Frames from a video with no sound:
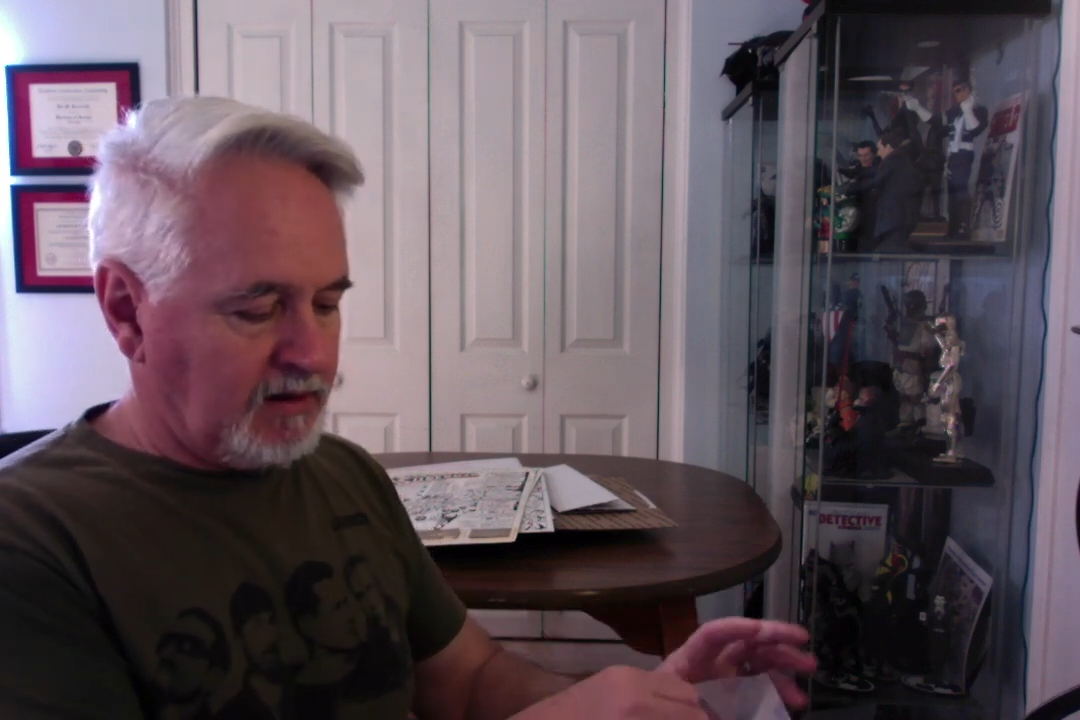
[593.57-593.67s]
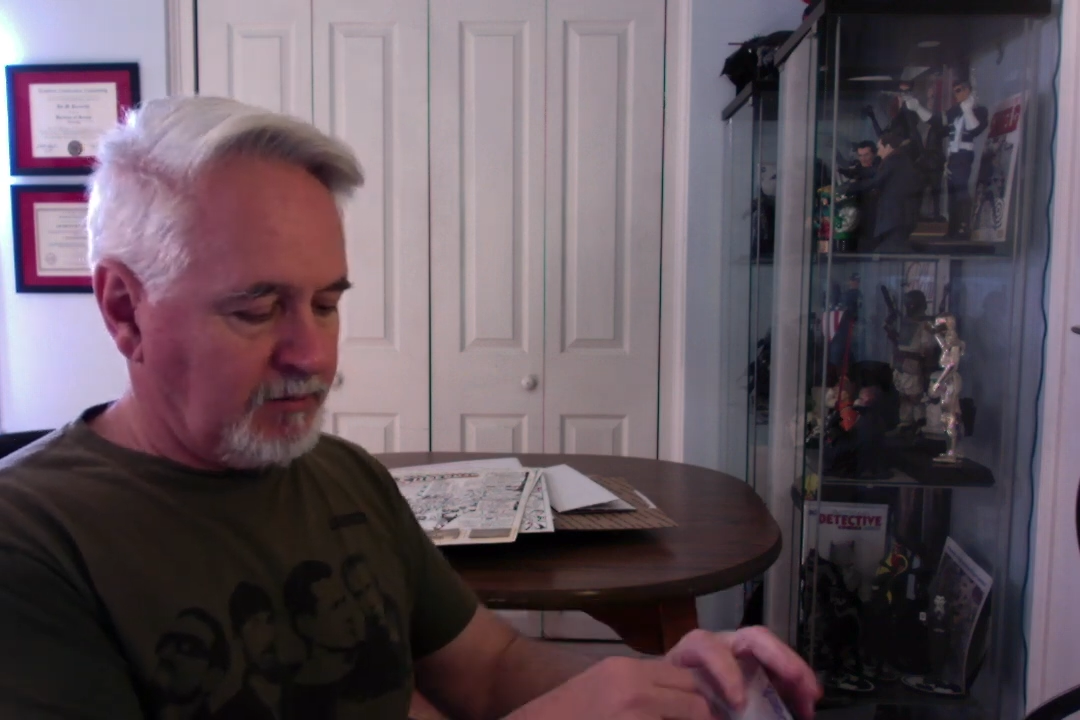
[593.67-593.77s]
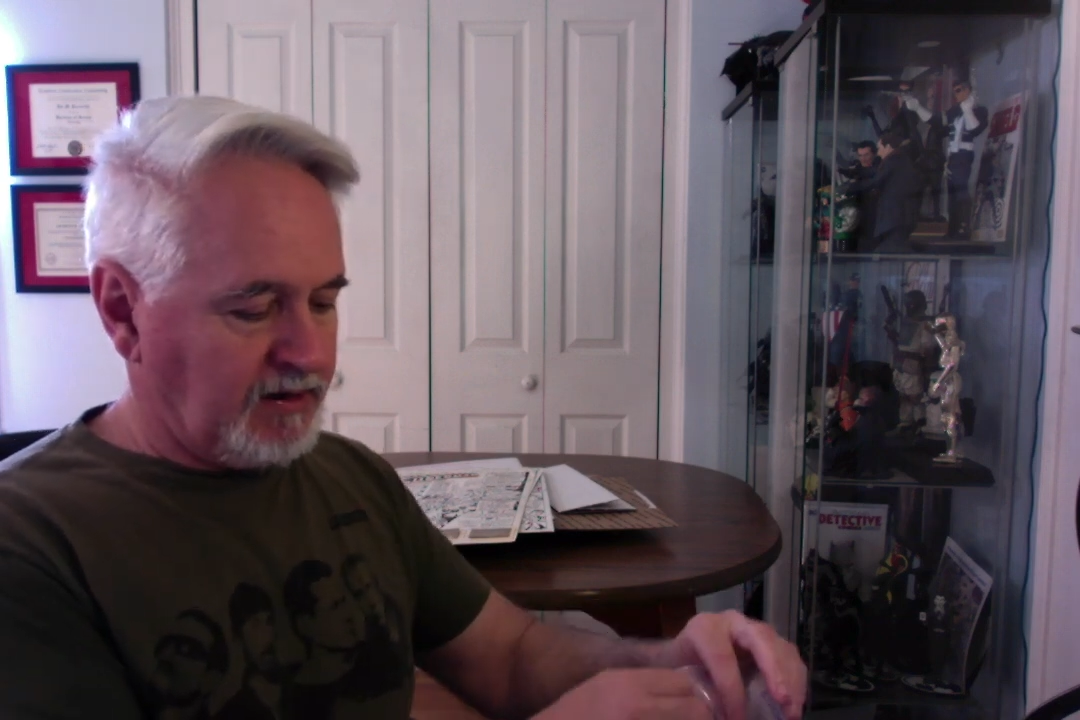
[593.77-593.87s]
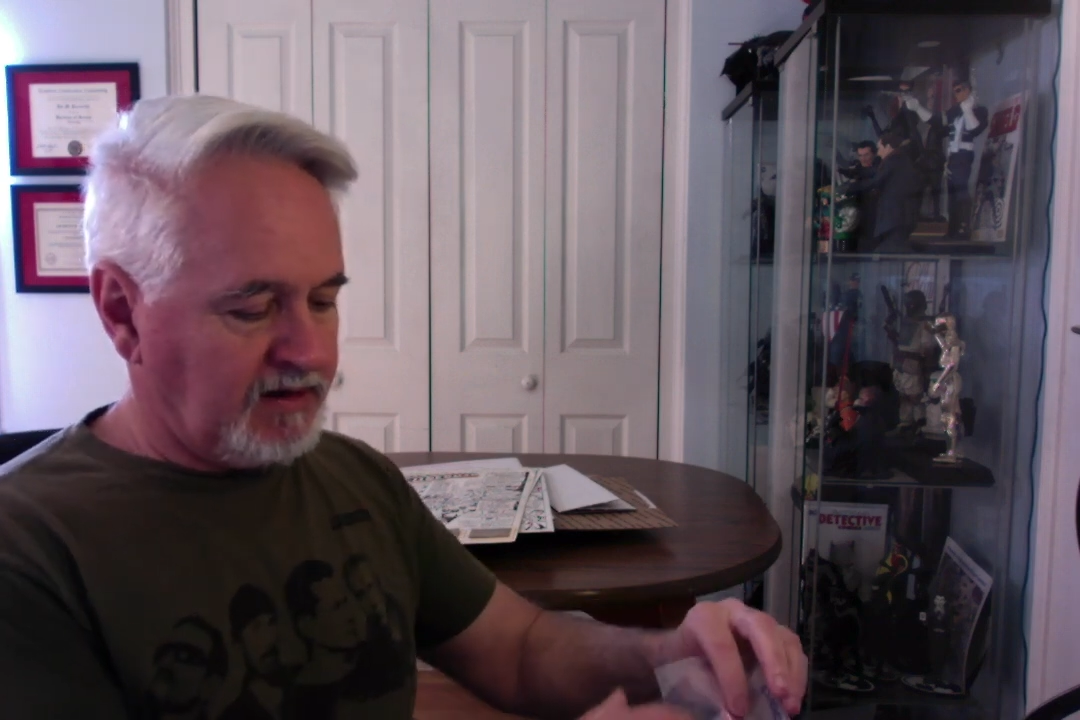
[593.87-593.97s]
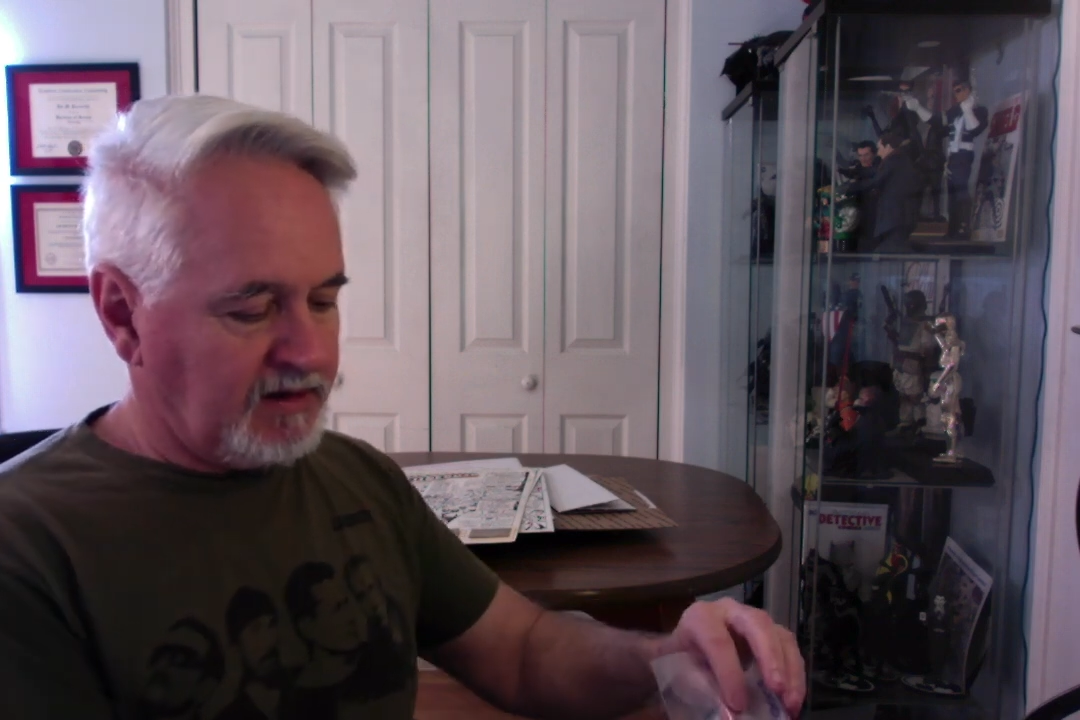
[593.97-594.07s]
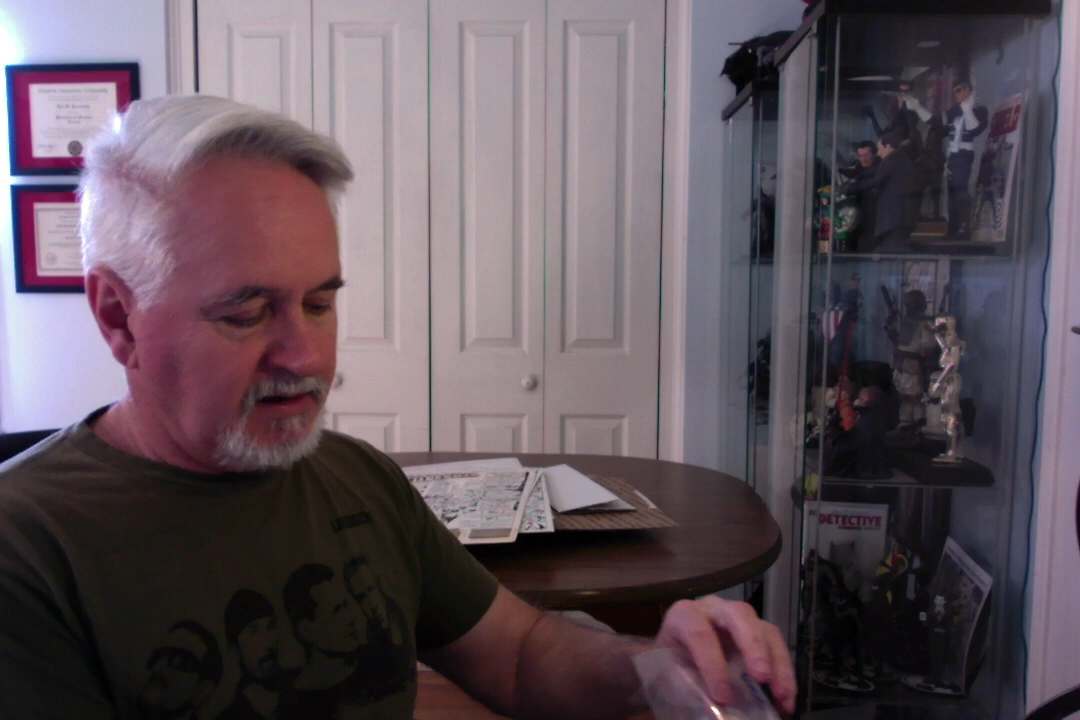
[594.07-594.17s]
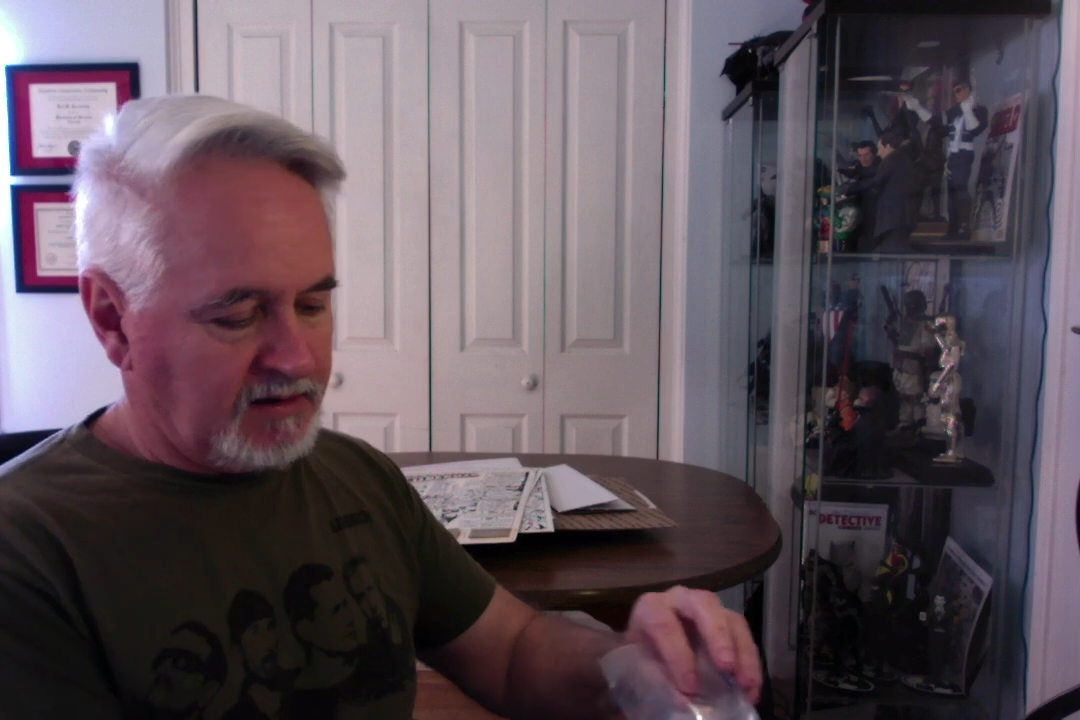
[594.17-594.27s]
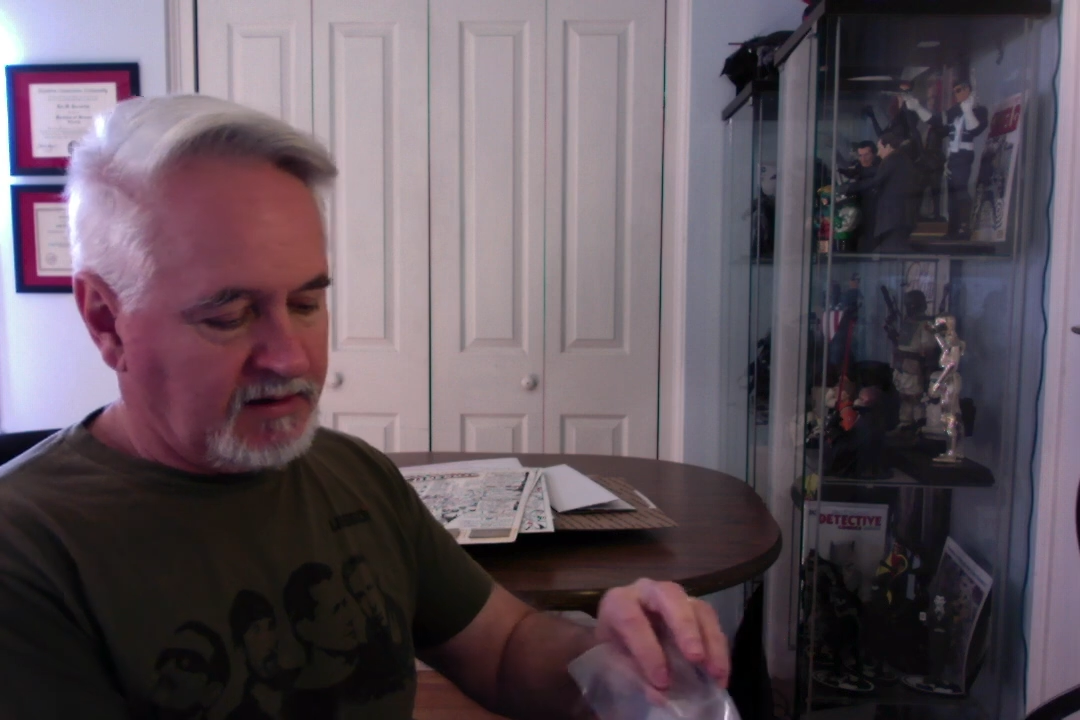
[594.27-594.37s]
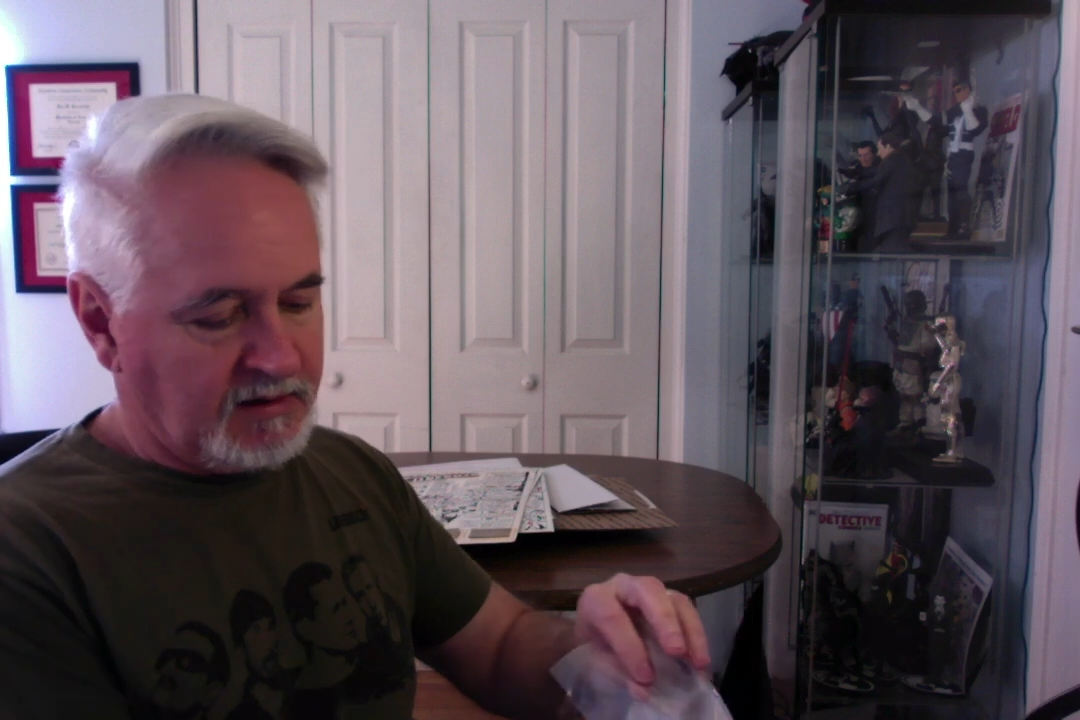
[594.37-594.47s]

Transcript: being a